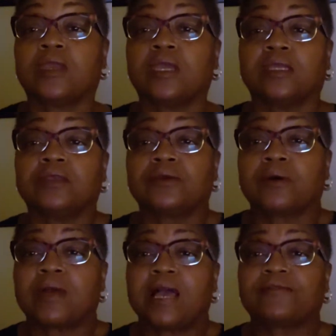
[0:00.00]
And you
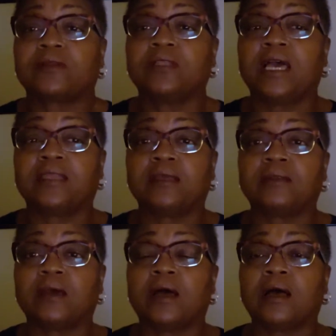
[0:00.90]
don't have to let
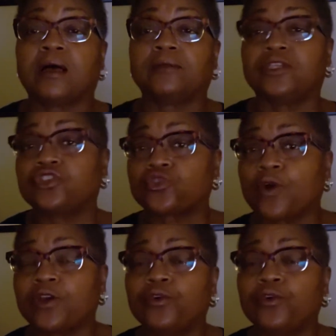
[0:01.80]
it destroy